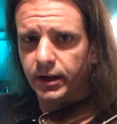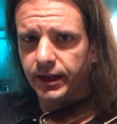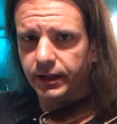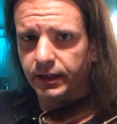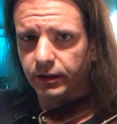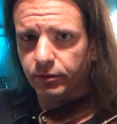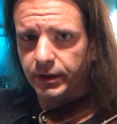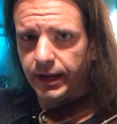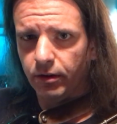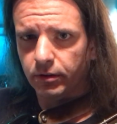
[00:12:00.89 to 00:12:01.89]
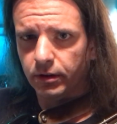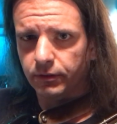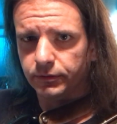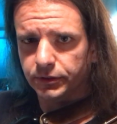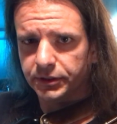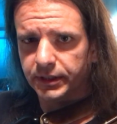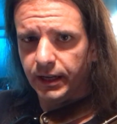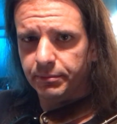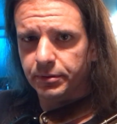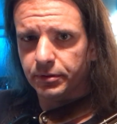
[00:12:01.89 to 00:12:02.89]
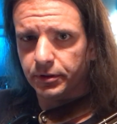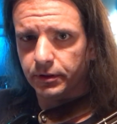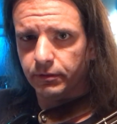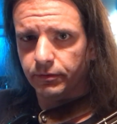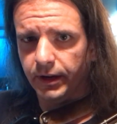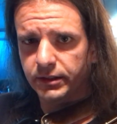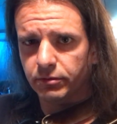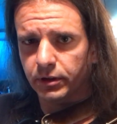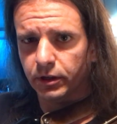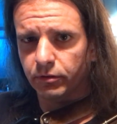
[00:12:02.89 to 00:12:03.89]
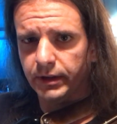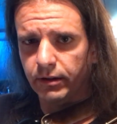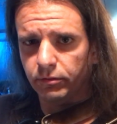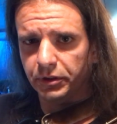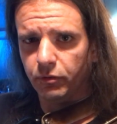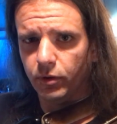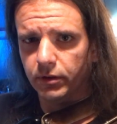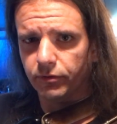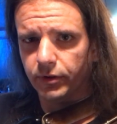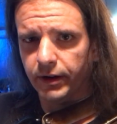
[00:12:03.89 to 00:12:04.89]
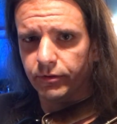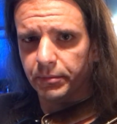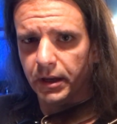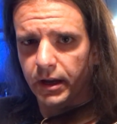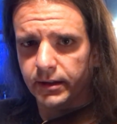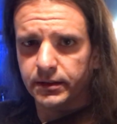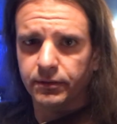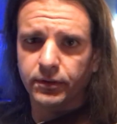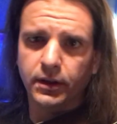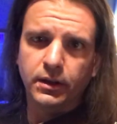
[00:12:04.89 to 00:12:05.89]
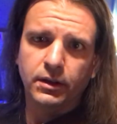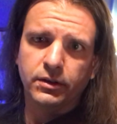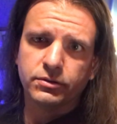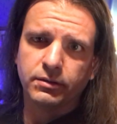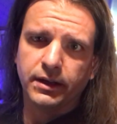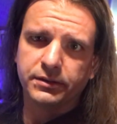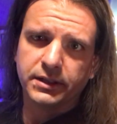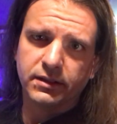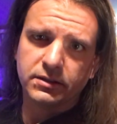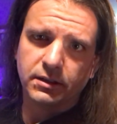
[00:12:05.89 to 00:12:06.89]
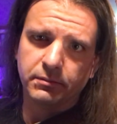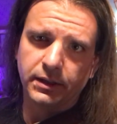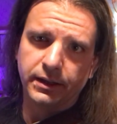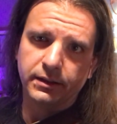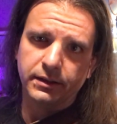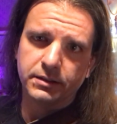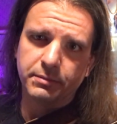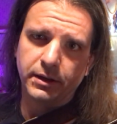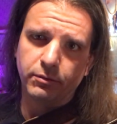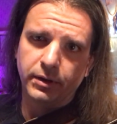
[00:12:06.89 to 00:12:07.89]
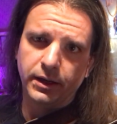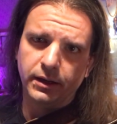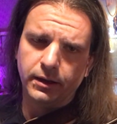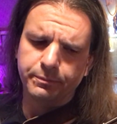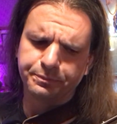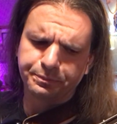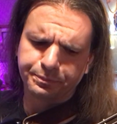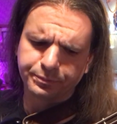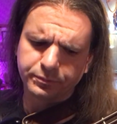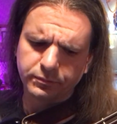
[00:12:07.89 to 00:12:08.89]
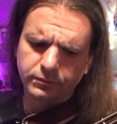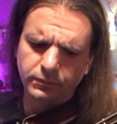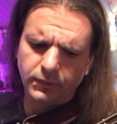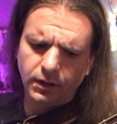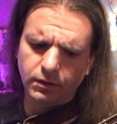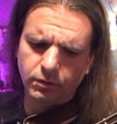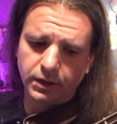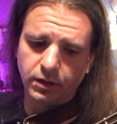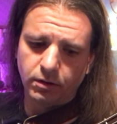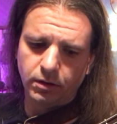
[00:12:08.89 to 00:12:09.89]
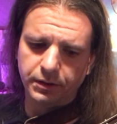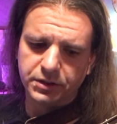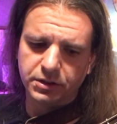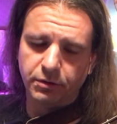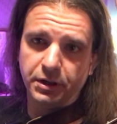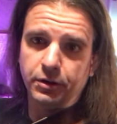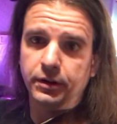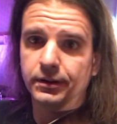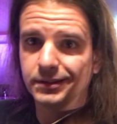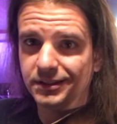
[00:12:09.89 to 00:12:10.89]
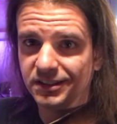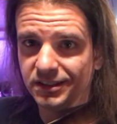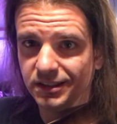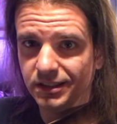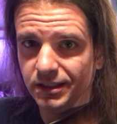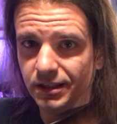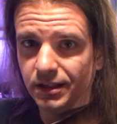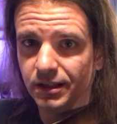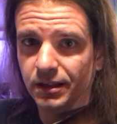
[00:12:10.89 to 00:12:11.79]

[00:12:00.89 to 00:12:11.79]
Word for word: we're not going to go down a full step or two frets, we're going to go down only one fret from the octave. So that'll sound something like this. By the way, um, we're going to call this note here C